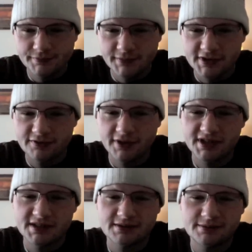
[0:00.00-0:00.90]
As far
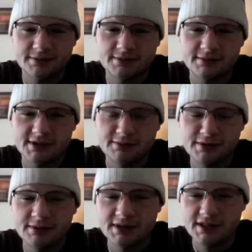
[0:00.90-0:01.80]
as some
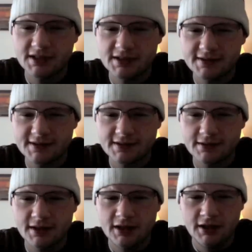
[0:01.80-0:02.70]
people saying it's
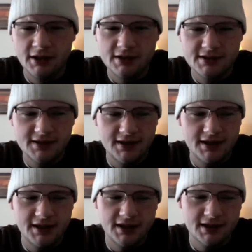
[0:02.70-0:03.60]

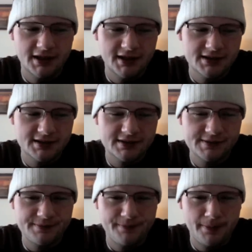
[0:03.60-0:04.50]
synthetic, I guess
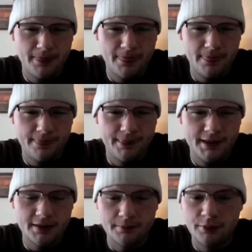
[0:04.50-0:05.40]

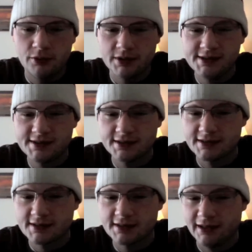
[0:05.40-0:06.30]
at points
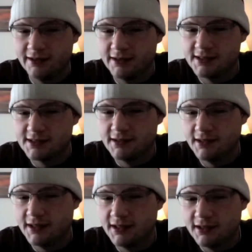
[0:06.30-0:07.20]
it's slightly
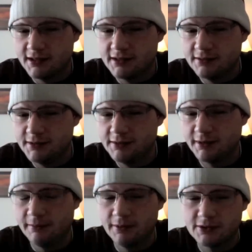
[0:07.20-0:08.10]
synthetic to me,
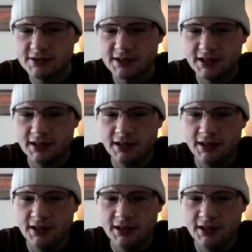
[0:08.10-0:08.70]
but mostly